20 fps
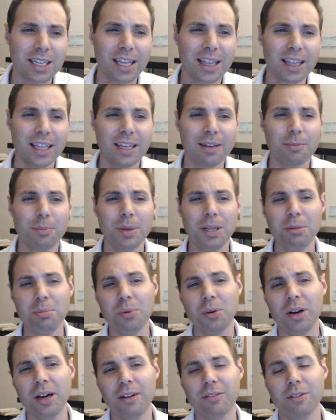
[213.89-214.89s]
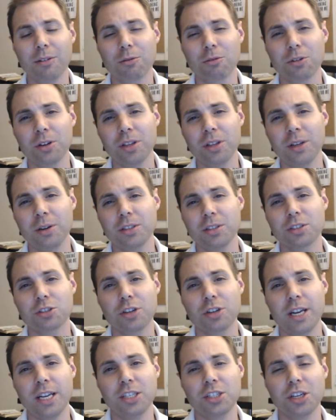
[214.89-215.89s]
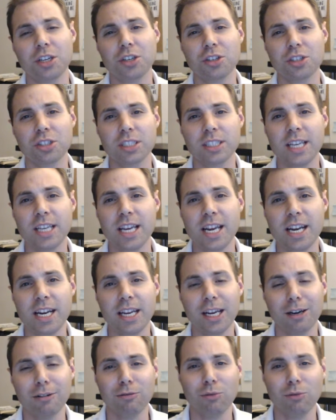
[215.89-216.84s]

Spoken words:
I think people have a really strange understanding